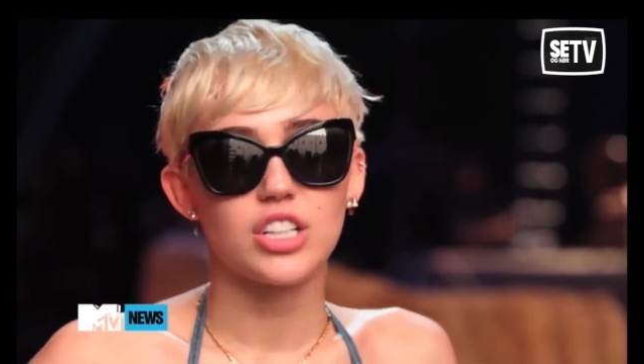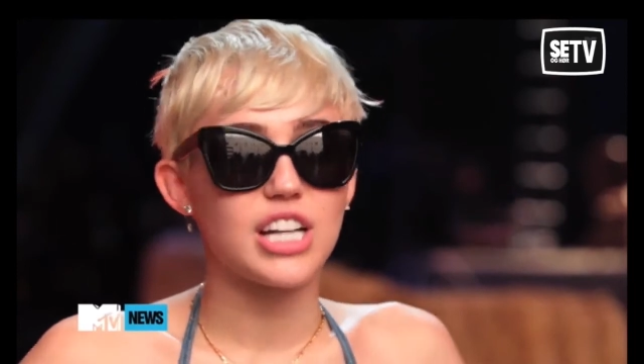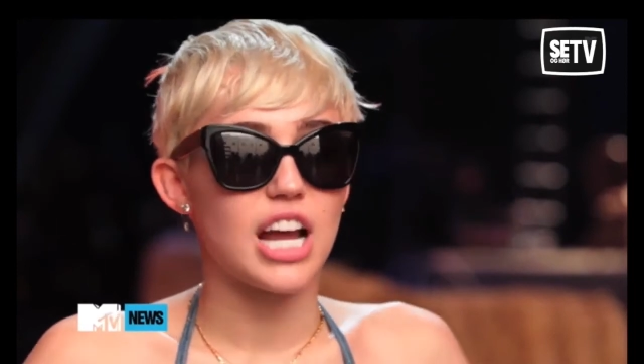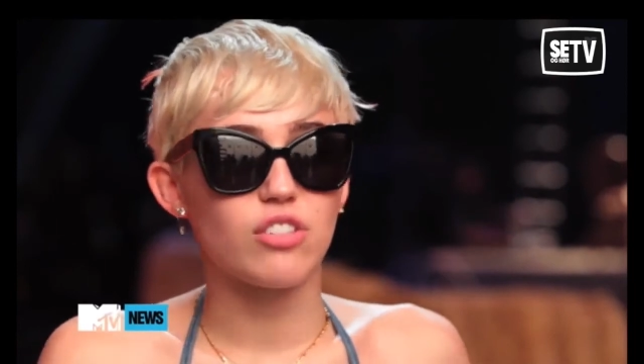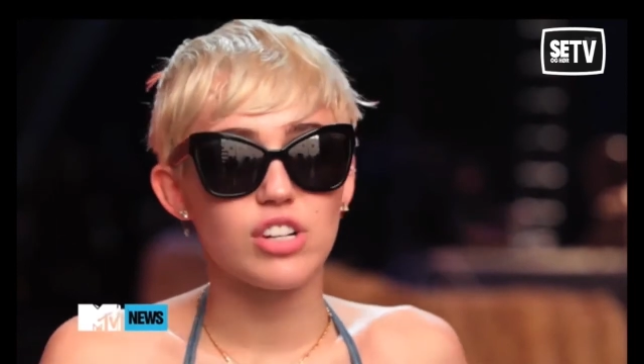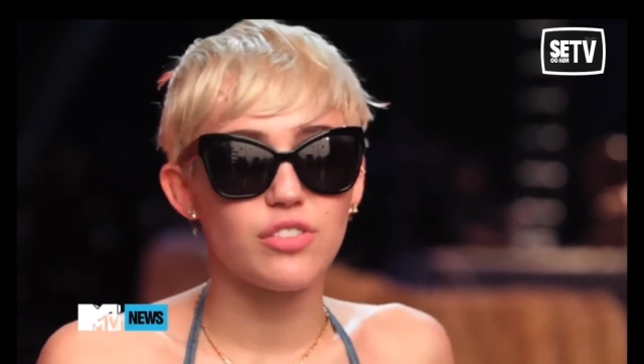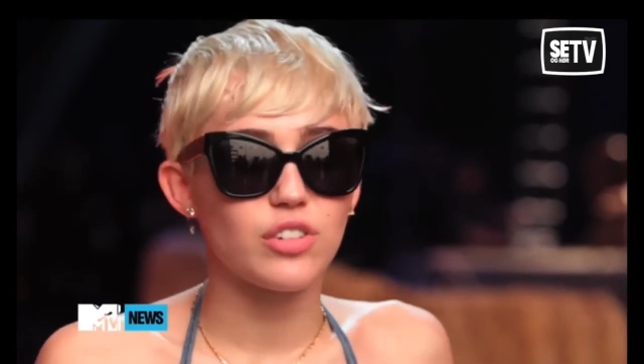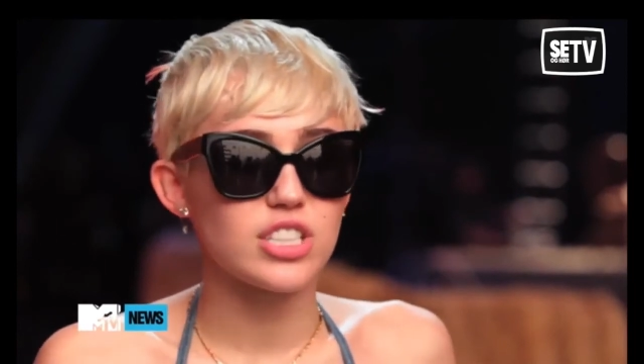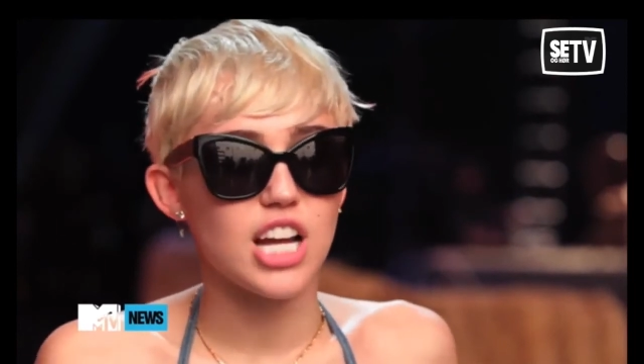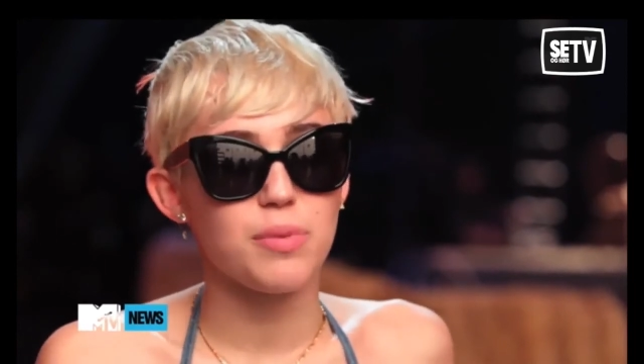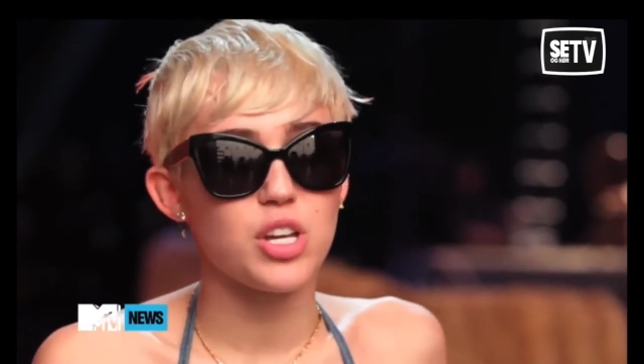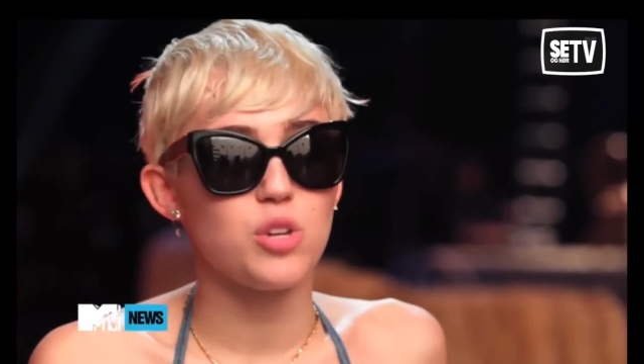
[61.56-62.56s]
talk to every
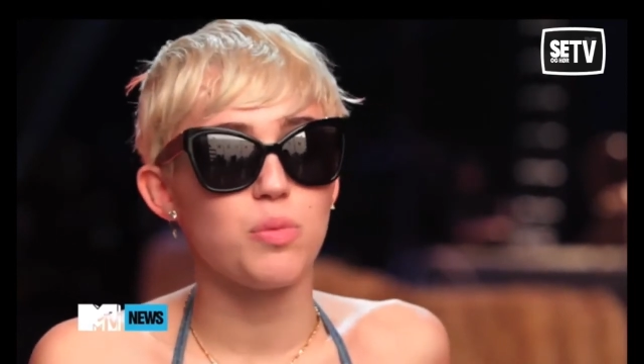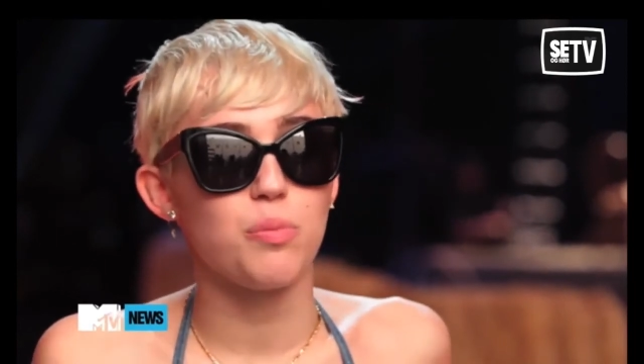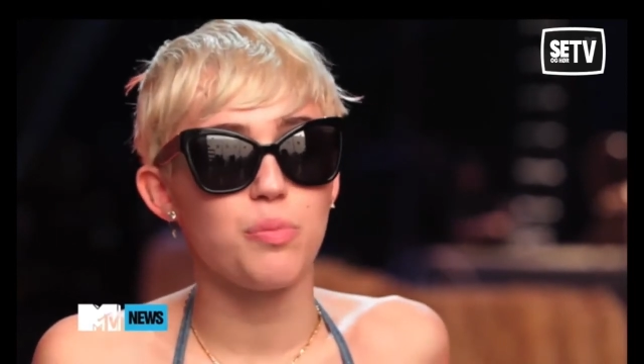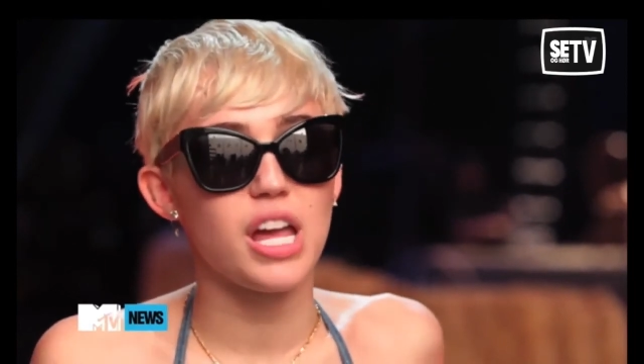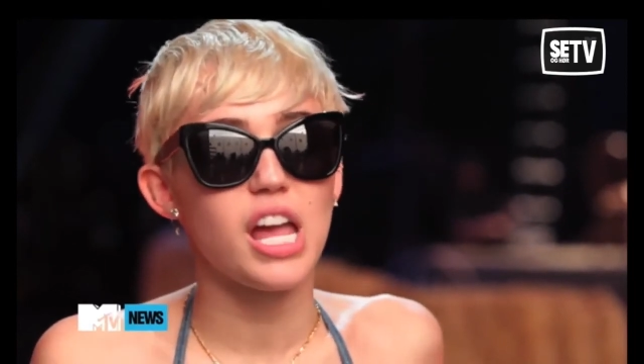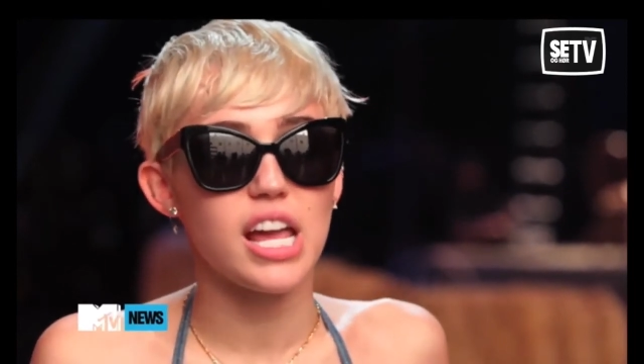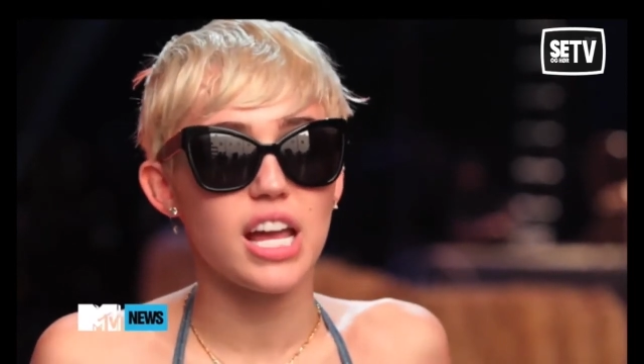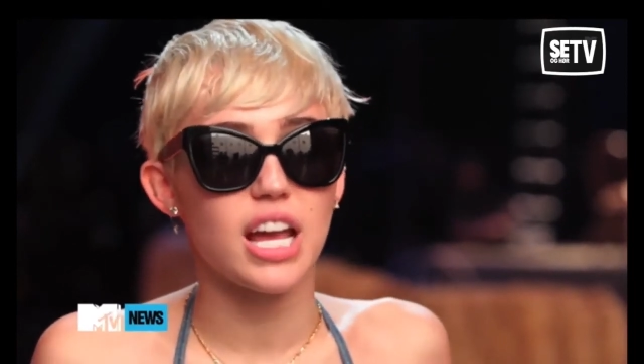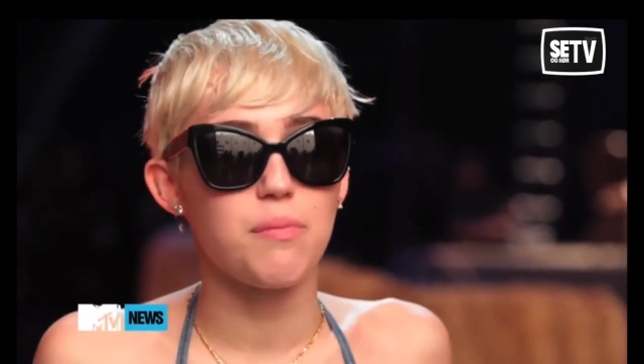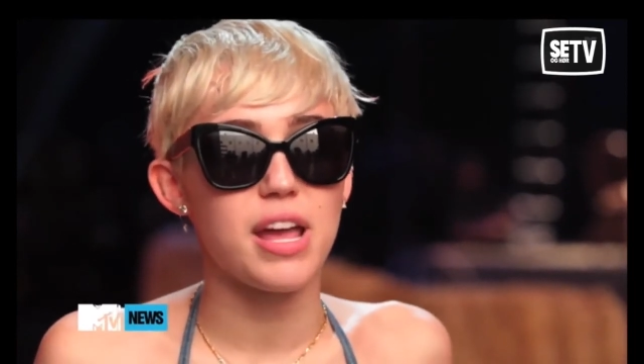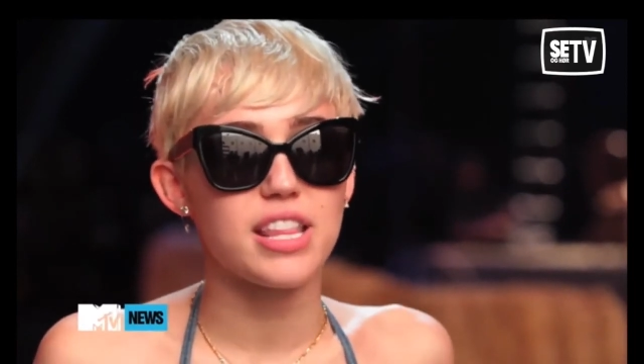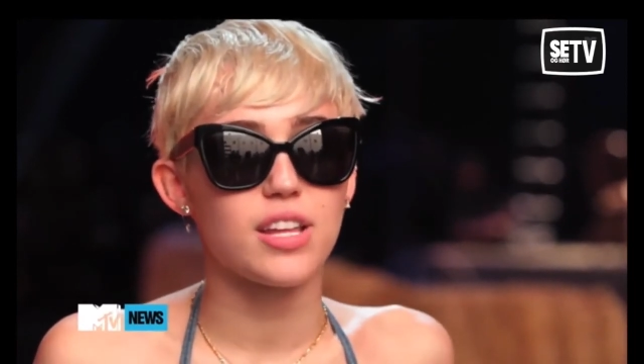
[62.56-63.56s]
different type of human being
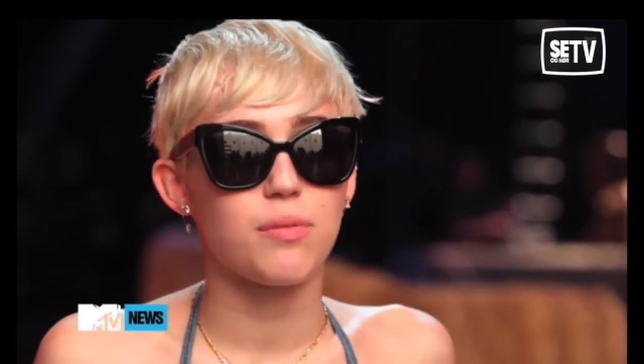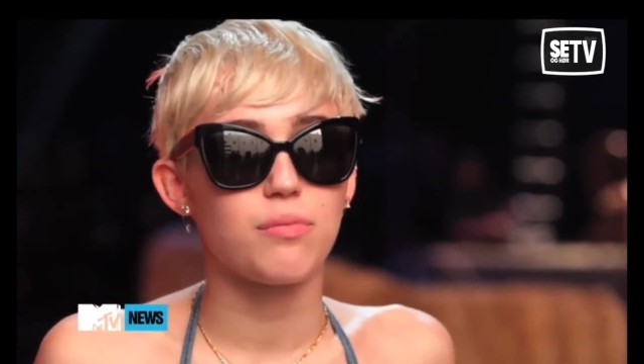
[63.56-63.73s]
and make